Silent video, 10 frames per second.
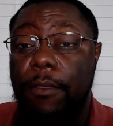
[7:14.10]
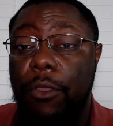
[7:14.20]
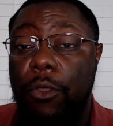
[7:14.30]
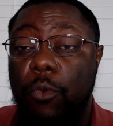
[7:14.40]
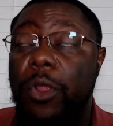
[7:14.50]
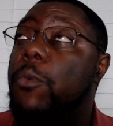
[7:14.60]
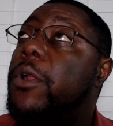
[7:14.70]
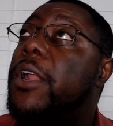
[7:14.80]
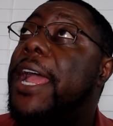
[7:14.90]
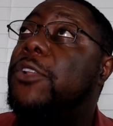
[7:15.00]
What
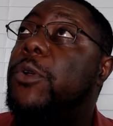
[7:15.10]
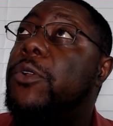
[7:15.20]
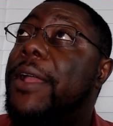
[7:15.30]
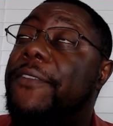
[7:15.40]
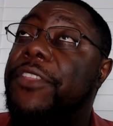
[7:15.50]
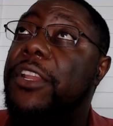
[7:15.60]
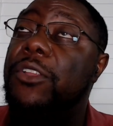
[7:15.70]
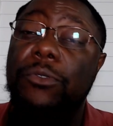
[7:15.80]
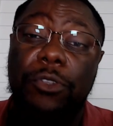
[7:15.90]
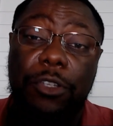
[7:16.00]
do I have to
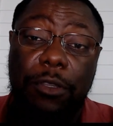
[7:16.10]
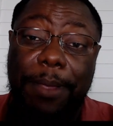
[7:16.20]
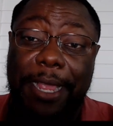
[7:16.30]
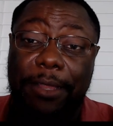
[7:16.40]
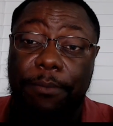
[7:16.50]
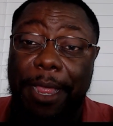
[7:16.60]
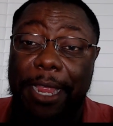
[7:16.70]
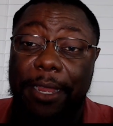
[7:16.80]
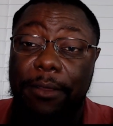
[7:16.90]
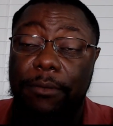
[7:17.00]
lose
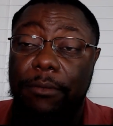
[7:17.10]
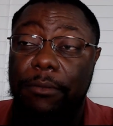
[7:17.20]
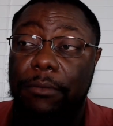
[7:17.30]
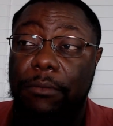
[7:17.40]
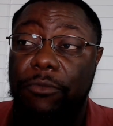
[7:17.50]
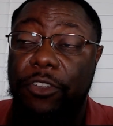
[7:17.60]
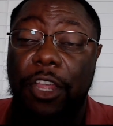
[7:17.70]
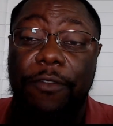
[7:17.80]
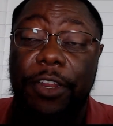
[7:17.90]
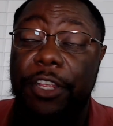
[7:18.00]
by
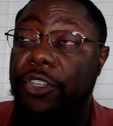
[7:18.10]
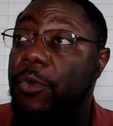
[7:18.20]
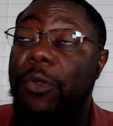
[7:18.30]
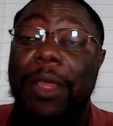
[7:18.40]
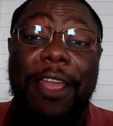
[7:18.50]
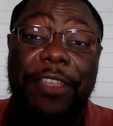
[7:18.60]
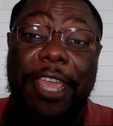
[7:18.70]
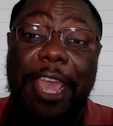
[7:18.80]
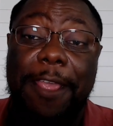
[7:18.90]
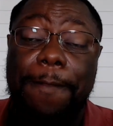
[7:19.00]
solving issues? What do I have to
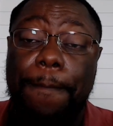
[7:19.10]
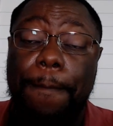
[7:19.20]
gain?